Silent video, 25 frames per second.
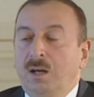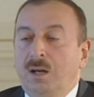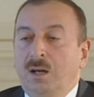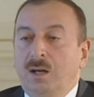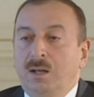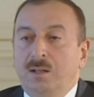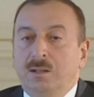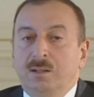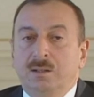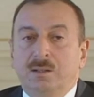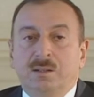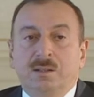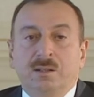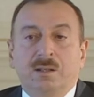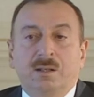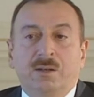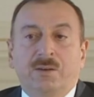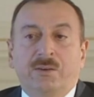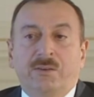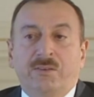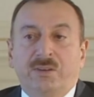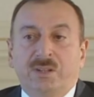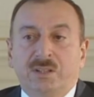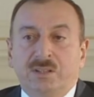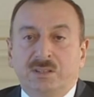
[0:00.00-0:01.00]
and
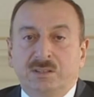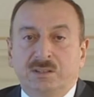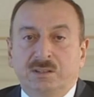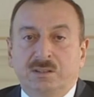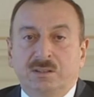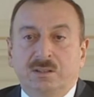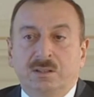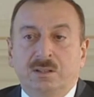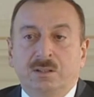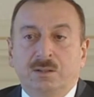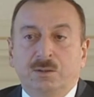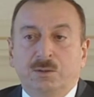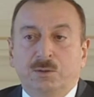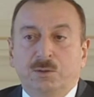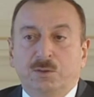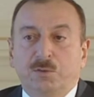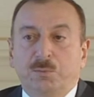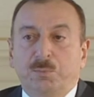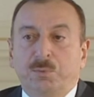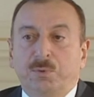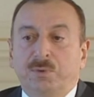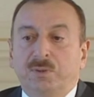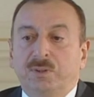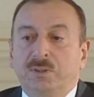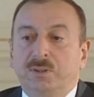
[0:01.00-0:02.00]
arrested a lot
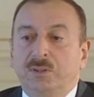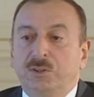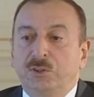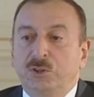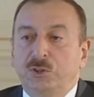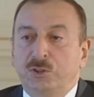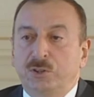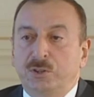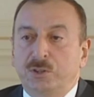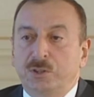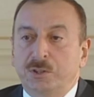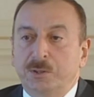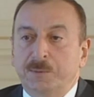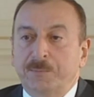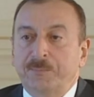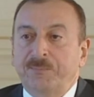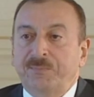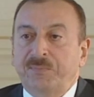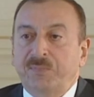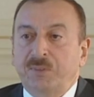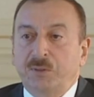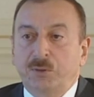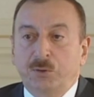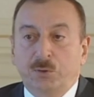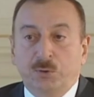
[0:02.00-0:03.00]
of politicians,
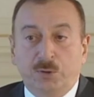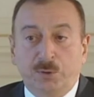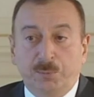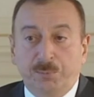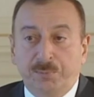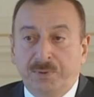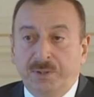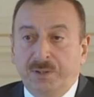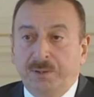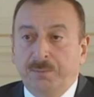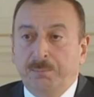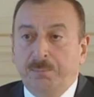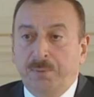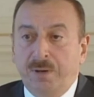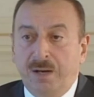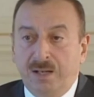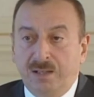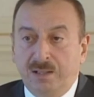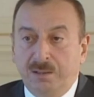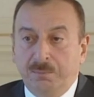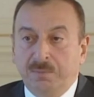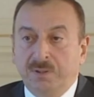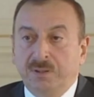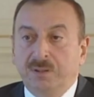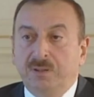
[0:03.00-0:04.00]
European
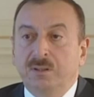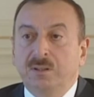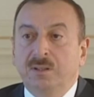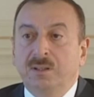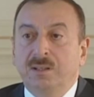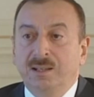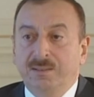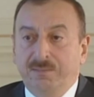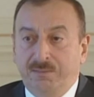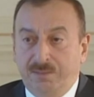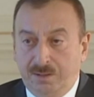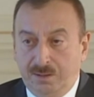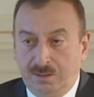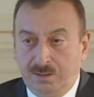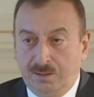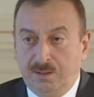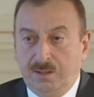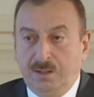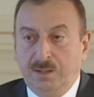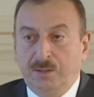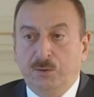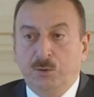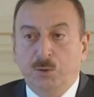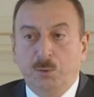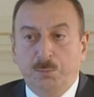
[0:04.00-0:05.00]
Parliament never
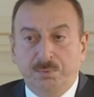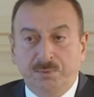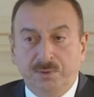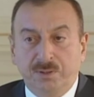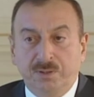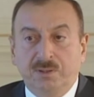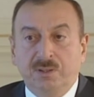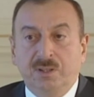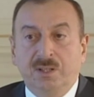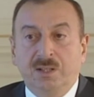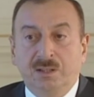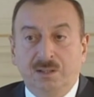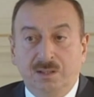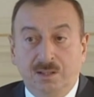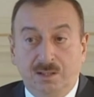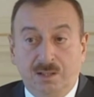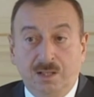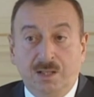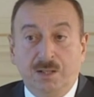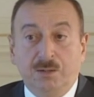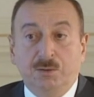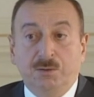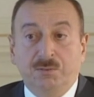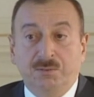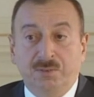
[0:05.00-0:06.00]
adopted any
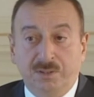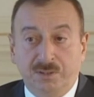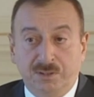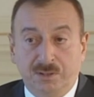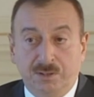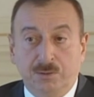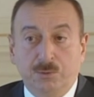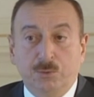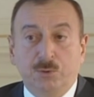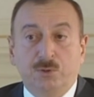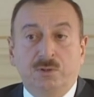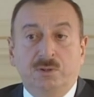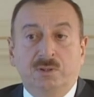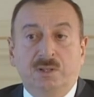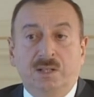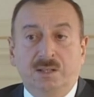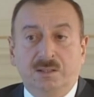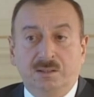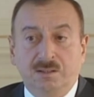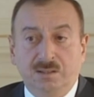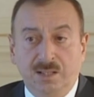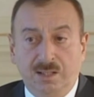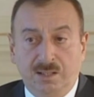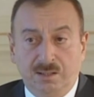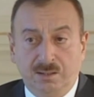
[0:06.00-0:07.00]
kind of resolution
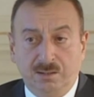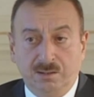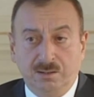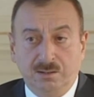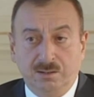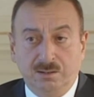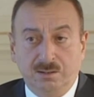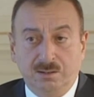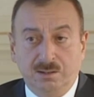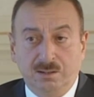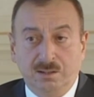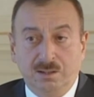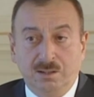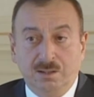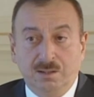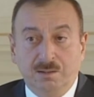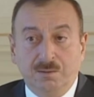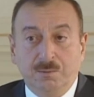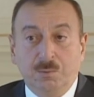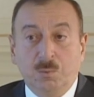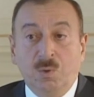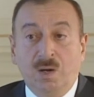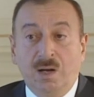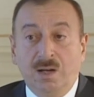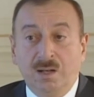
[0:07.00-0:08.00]
like that.
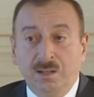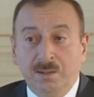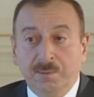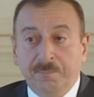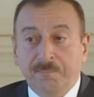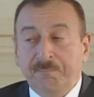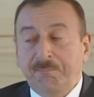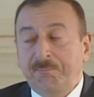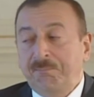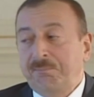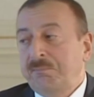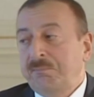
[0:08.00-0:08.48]
Why?